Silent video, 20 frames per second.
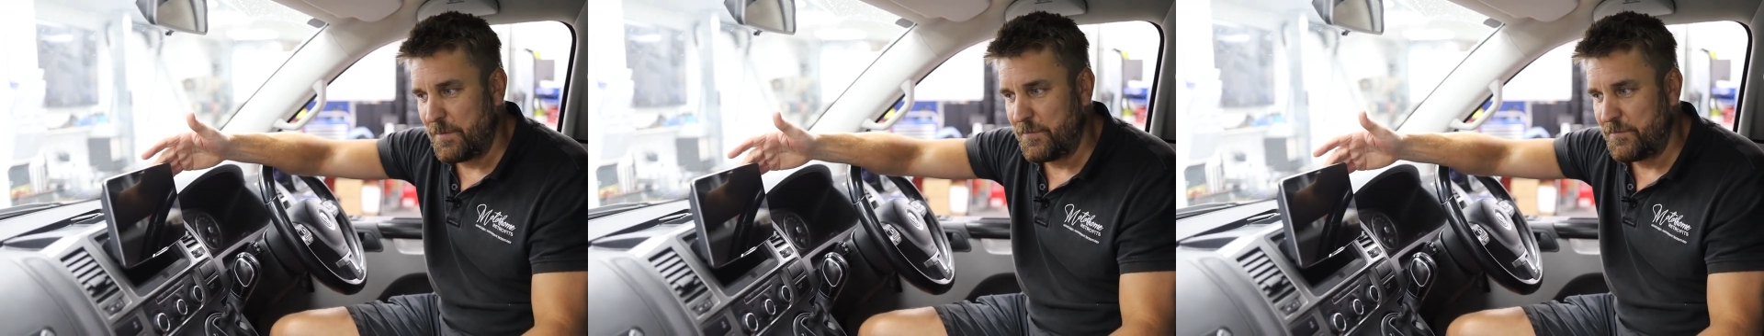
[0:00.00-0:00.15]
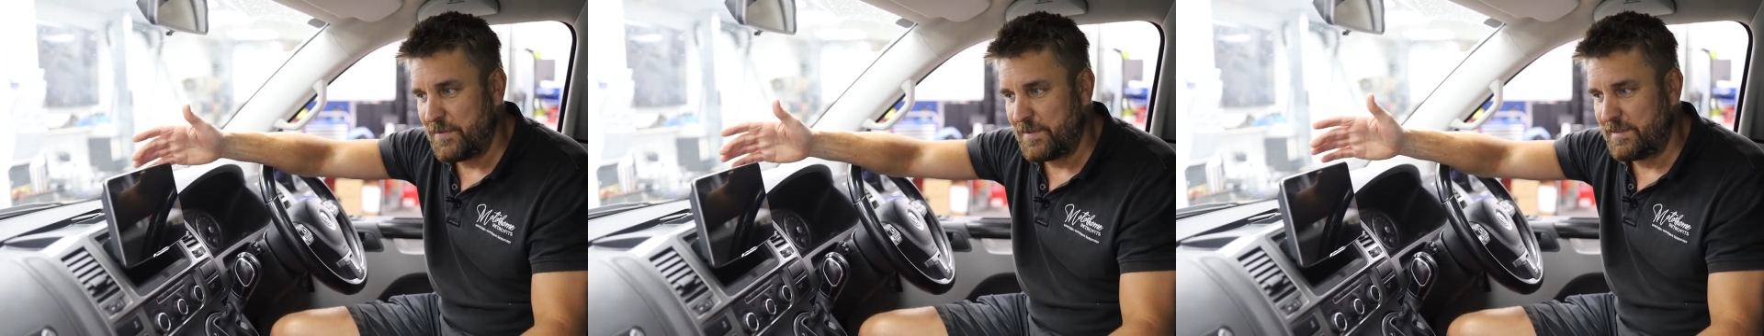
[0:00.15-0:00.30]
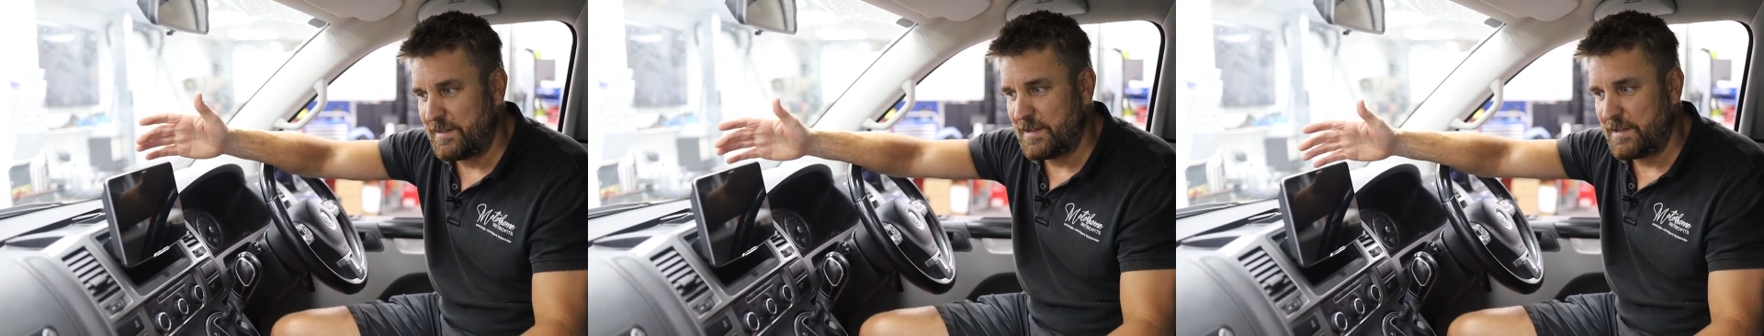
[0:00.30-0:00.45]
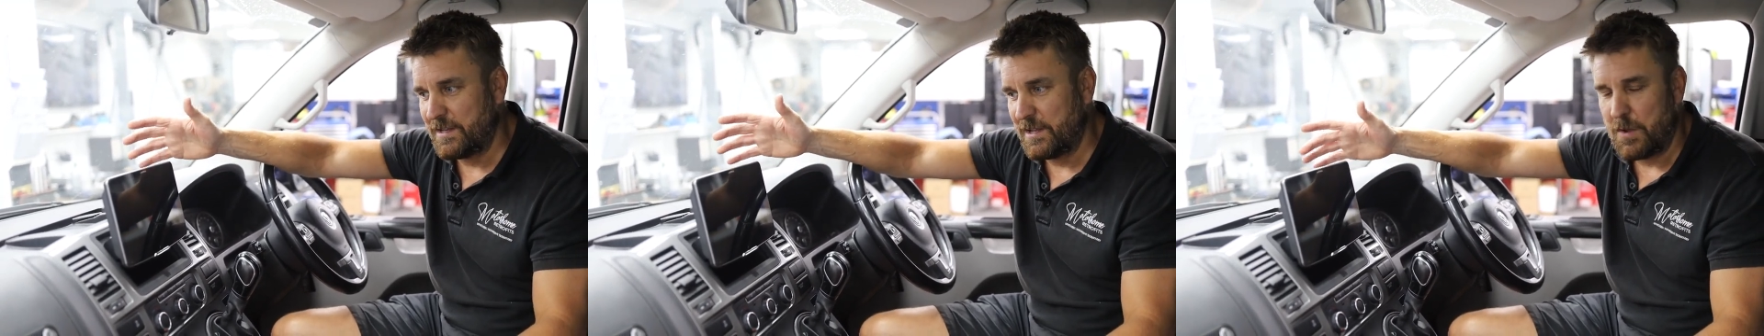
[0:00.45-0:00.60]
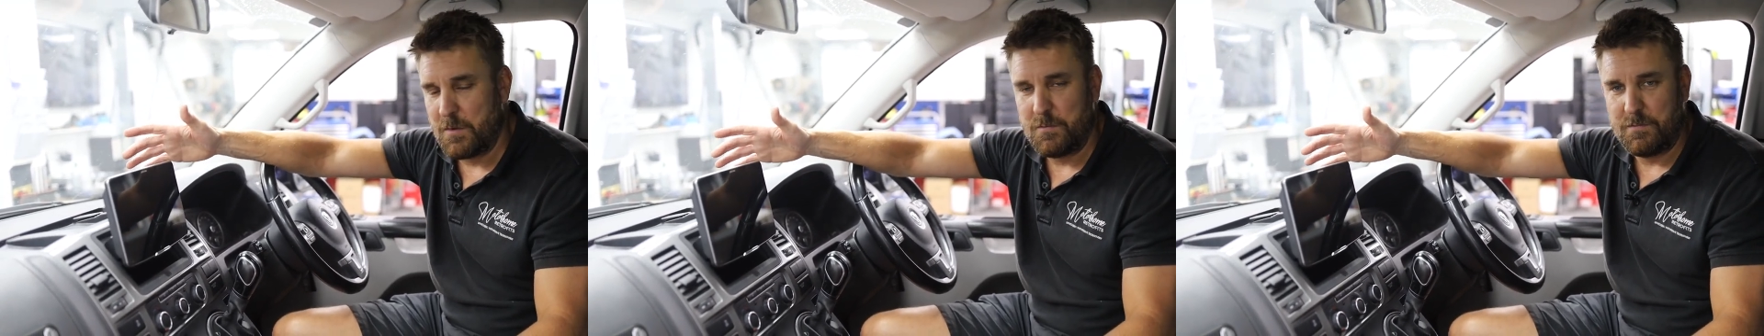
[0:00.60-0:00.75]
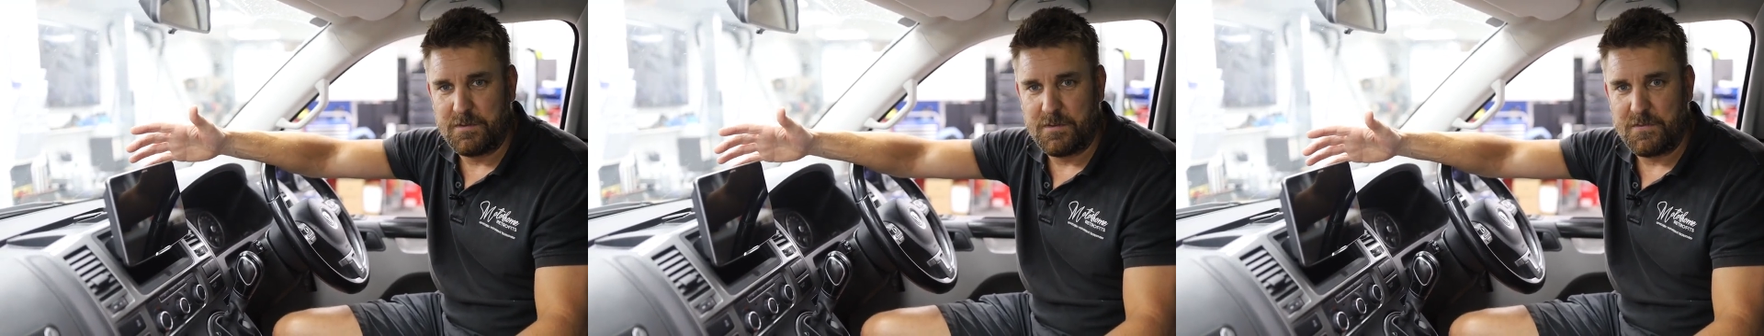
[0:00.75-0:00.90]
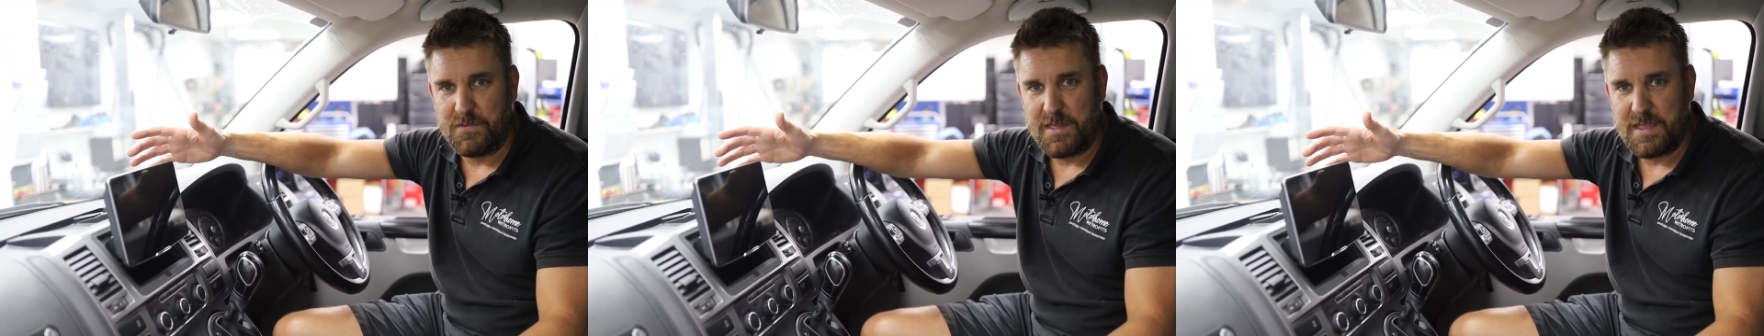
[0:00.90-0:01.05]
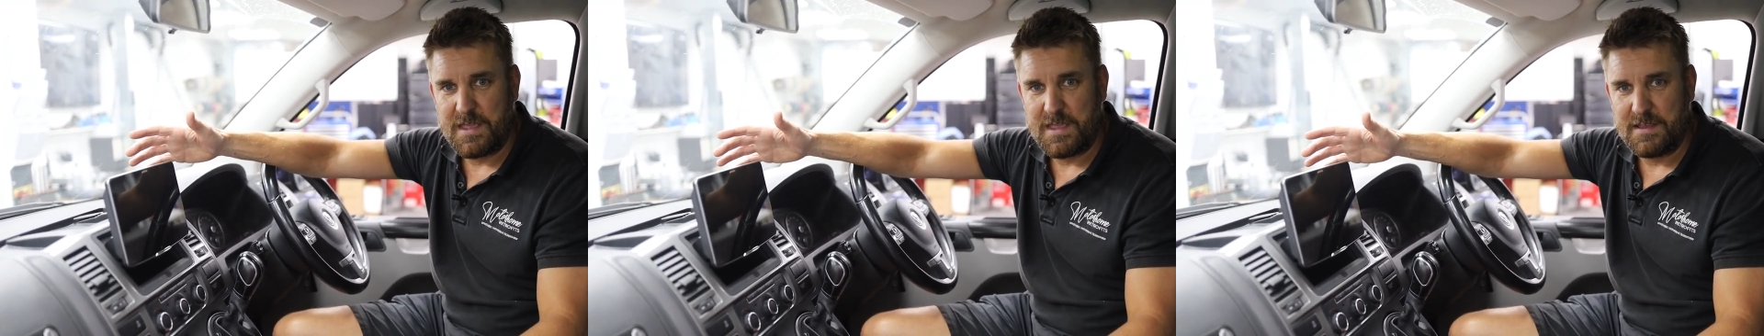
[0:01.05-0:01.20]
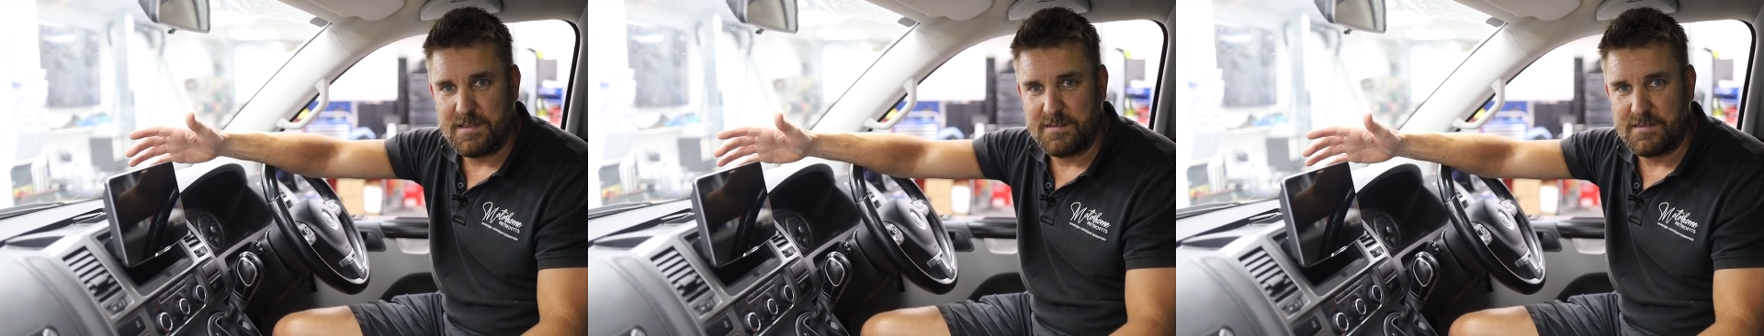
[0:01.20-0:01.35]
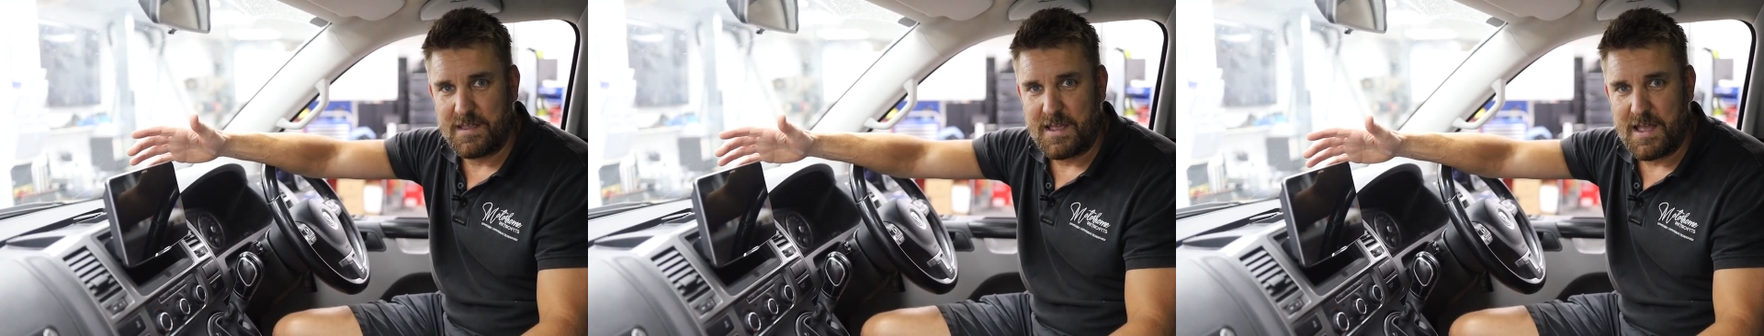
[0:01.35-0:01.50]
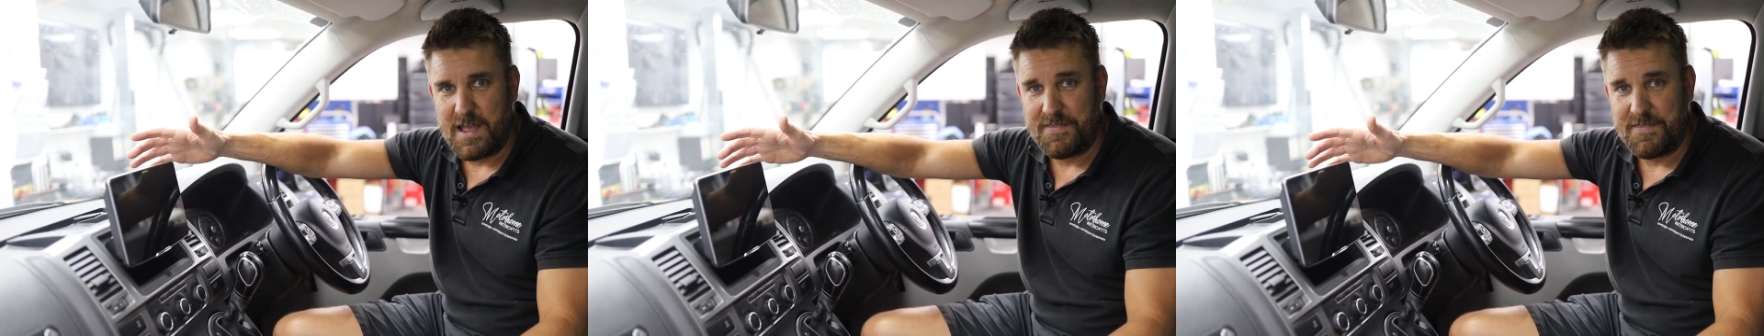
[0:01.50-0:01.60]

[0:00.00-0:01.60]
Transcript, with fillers: We're fitting loads of these